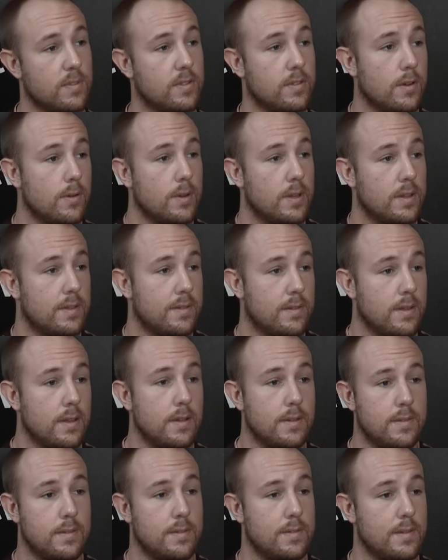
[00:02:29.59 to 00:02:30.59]
So it's
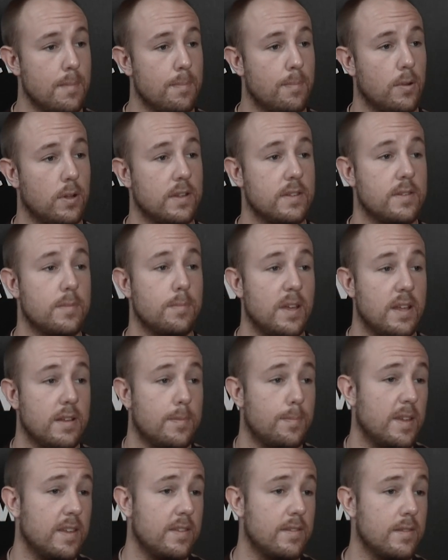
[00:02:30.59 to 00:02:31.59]
simple, it's
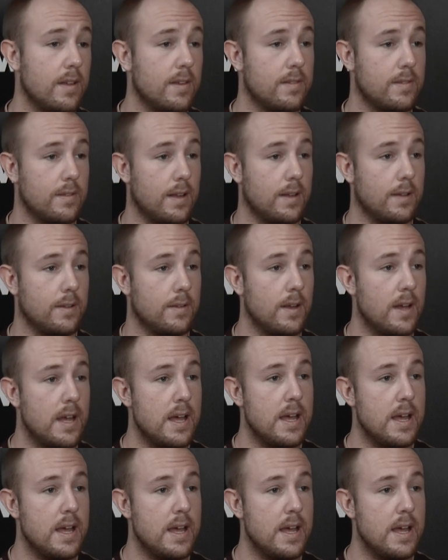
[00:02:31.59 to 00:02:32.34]
business, and